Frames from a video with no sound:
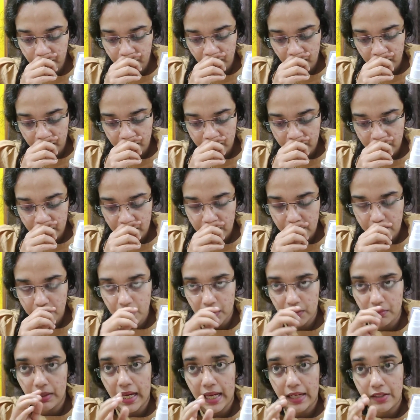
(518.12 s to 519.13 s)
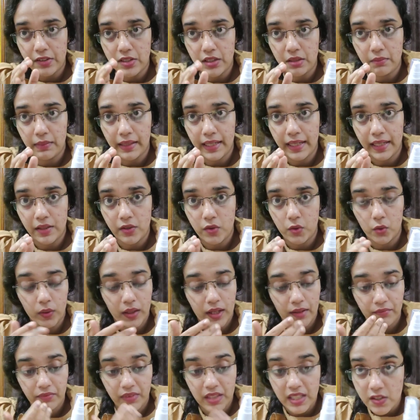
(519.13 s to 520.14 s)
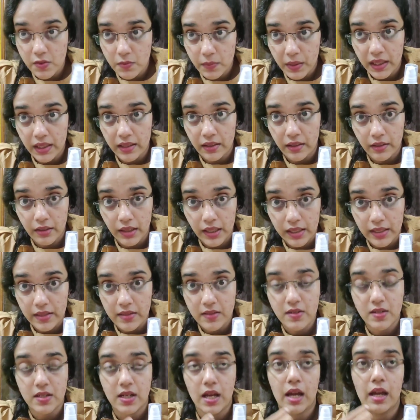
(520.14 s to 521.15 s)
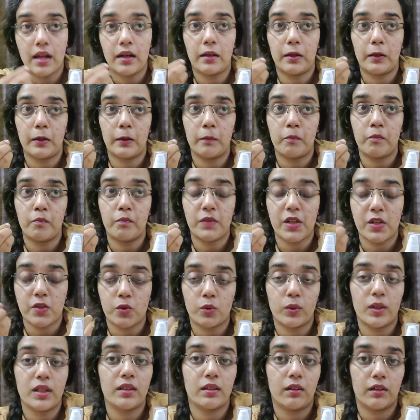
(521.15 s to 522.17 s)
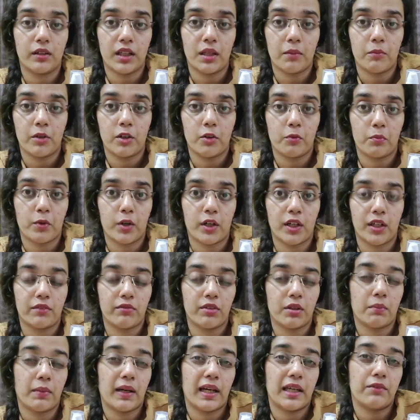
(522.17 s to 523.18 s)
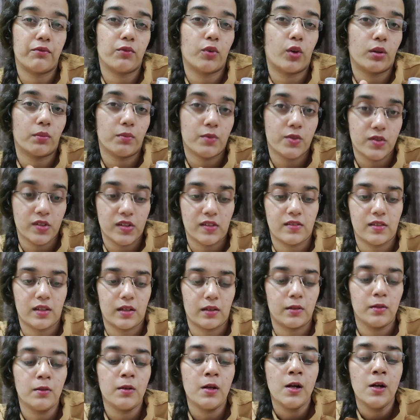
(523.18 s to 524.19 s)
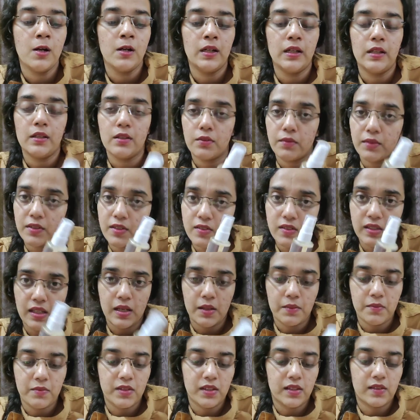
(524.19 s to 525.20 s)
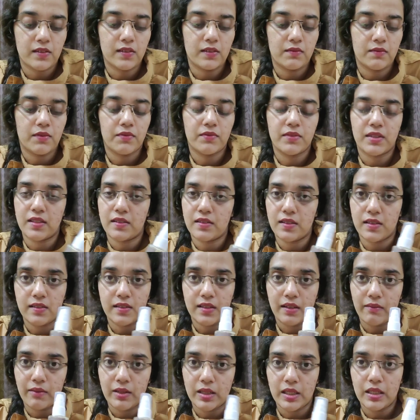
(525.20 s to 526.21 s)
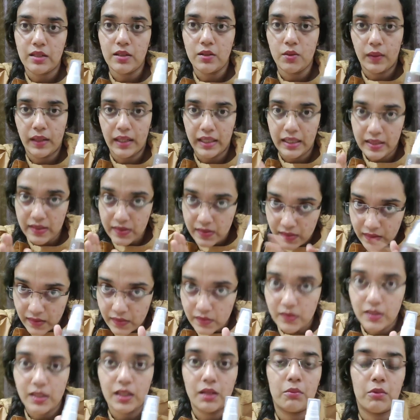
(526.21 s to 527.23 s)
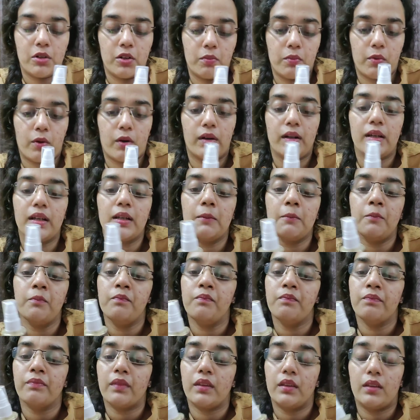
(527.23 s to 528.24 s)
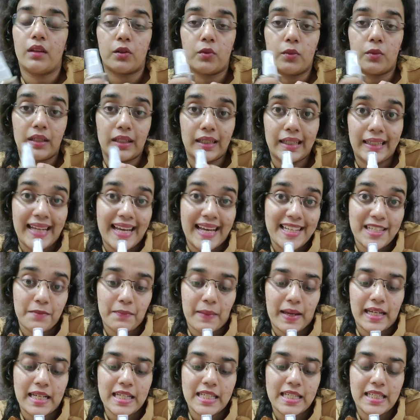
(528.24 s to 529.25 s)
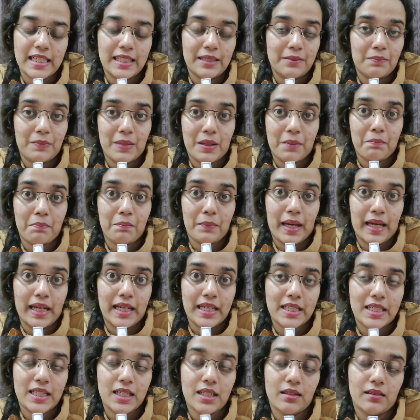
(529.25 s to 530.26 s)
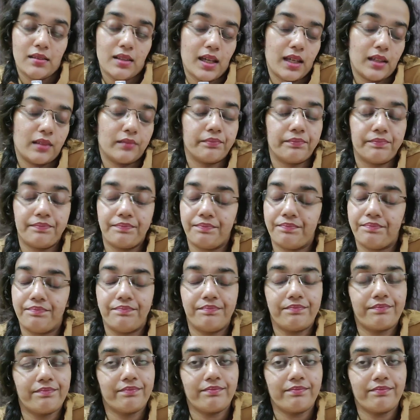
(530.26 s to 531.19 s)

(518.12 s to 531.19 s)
the other serums that we're actually buying don't have these many ingredients, and that's only 30 ml of product we are buying for almost 600. For the same 650, 670, you're getting a 60 ml of product, that way in a glass packaging, in a pump packaging, then